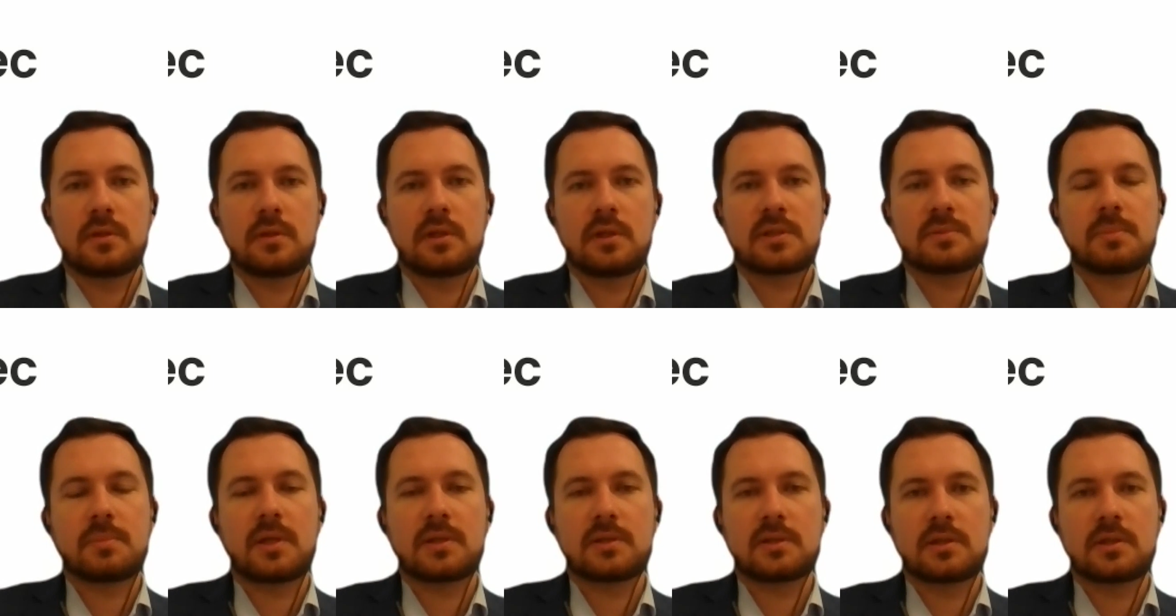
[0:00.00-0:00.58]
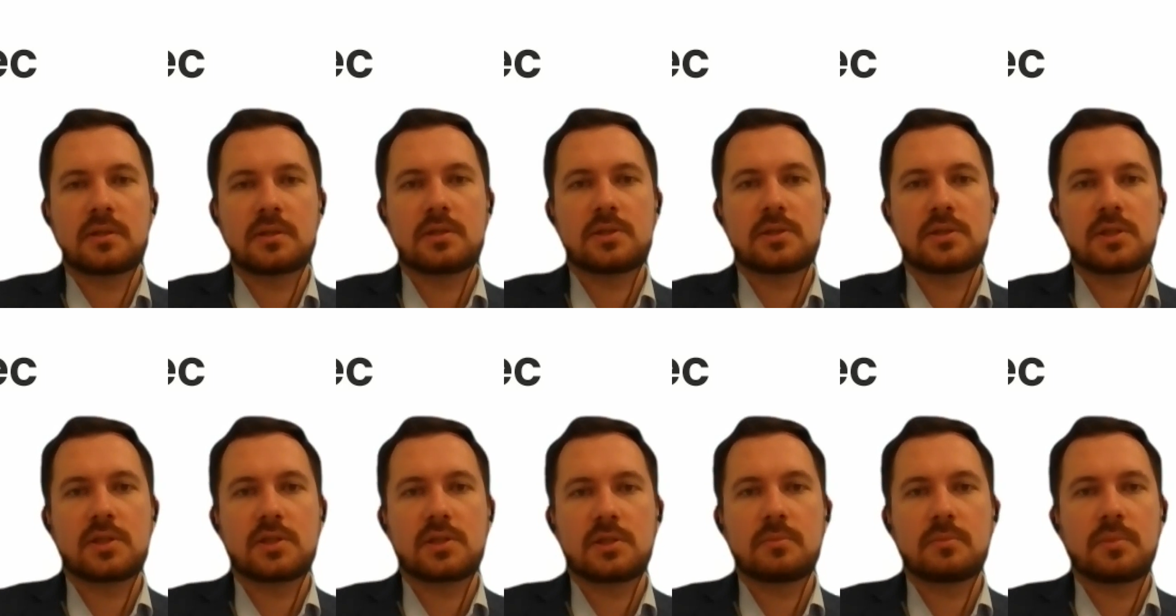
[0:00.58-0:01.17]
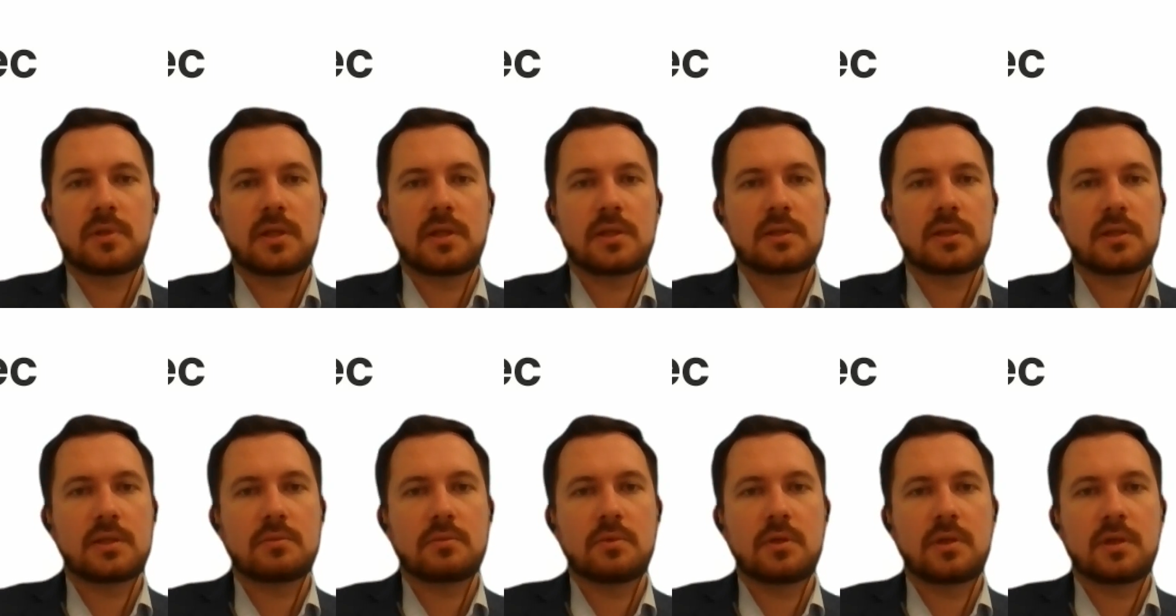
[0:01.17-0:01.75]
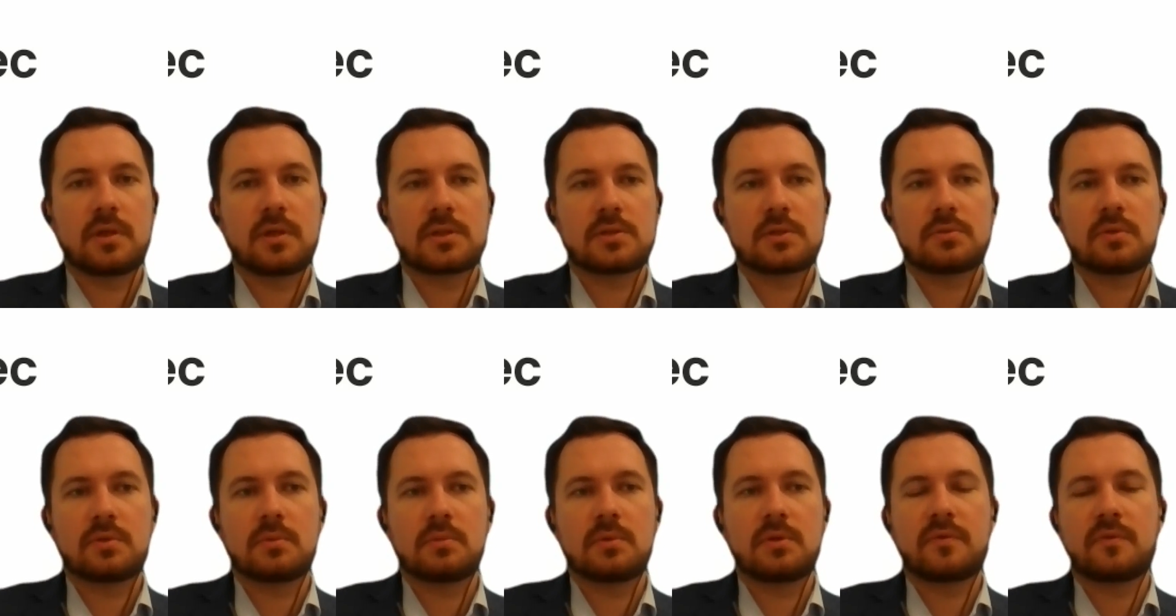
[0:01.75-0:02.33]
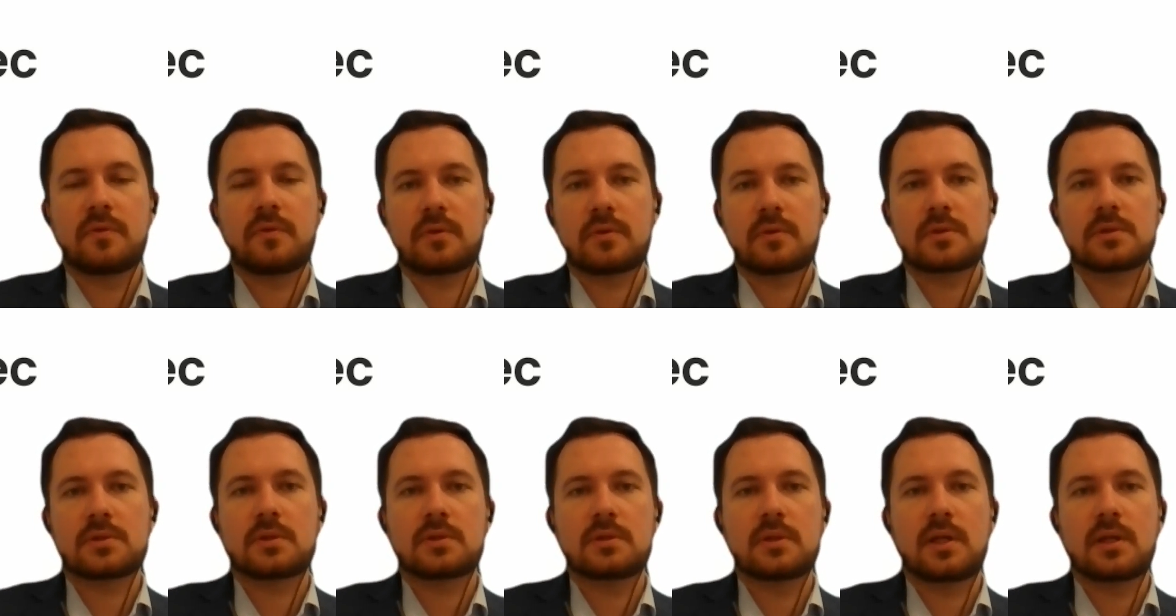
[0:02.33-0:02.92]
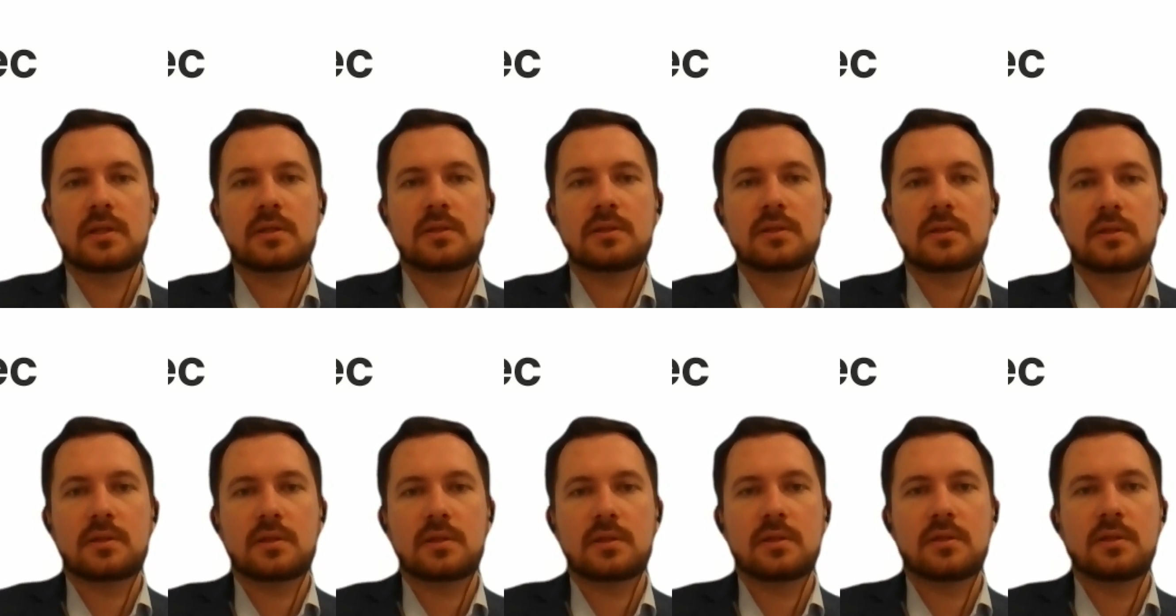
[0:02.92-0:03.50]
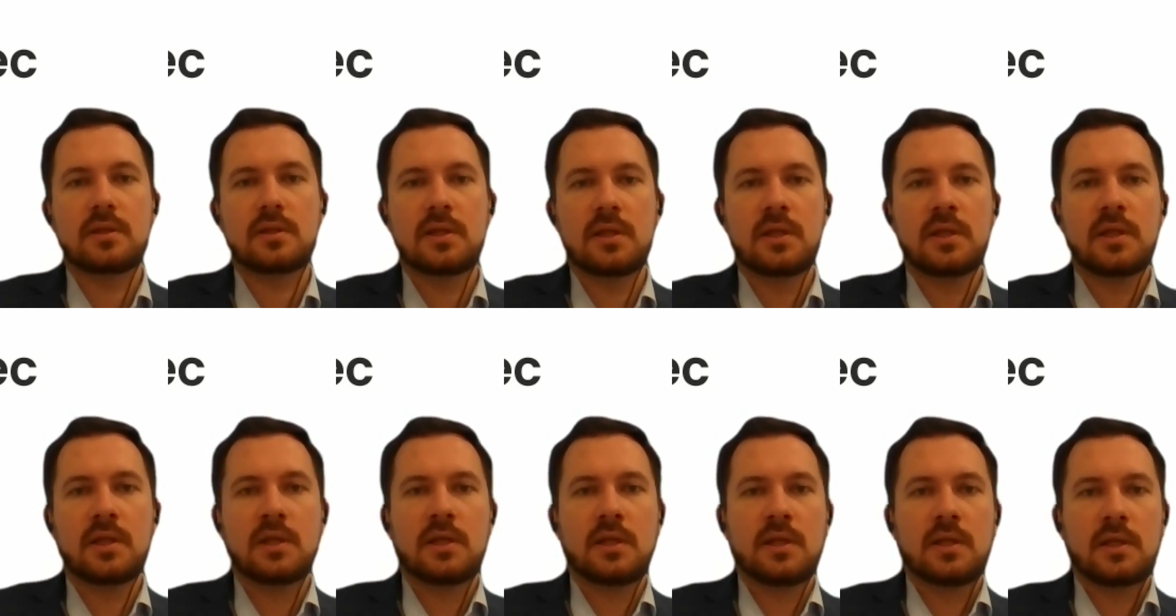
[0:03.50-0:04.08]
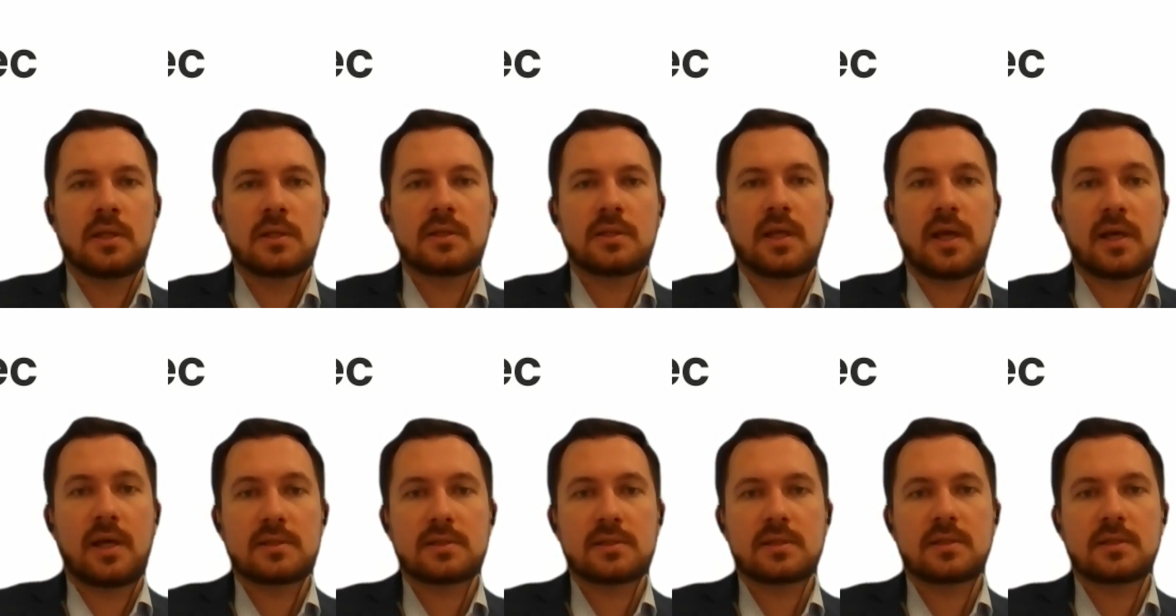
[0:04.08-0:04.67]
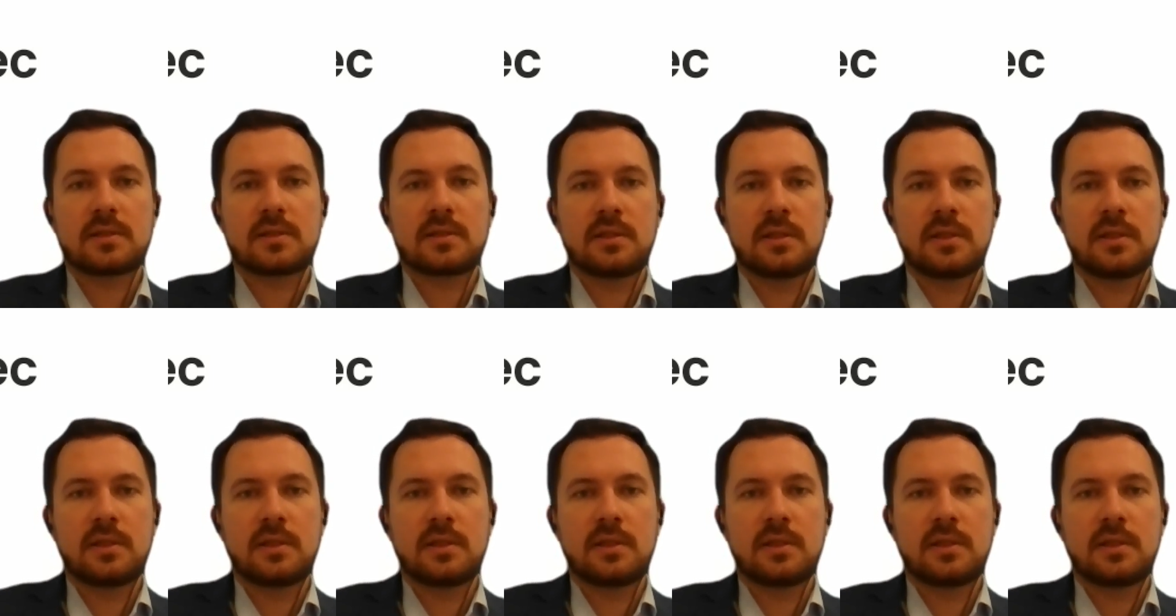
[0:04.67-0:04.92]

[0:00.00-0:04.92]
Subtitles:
expanding the Szczecin plant, and we are extremely focused on that task